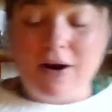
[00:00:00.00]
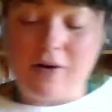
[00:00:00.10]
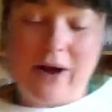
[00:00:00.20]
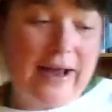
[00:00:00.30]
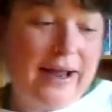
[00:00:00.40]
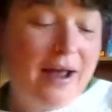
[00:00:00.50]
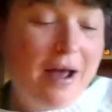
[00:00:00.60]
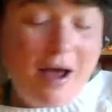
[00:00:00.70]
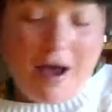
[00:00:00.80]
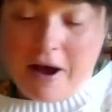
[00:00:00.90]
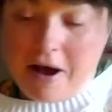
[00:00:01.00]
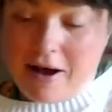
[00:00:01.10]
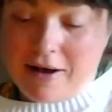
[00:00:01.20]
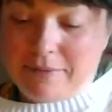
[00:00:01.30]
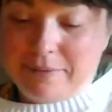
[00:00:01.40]
Okay.
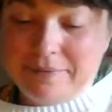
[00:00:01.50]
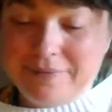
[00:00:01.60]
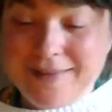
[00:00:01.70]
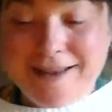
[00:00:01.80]
Oh,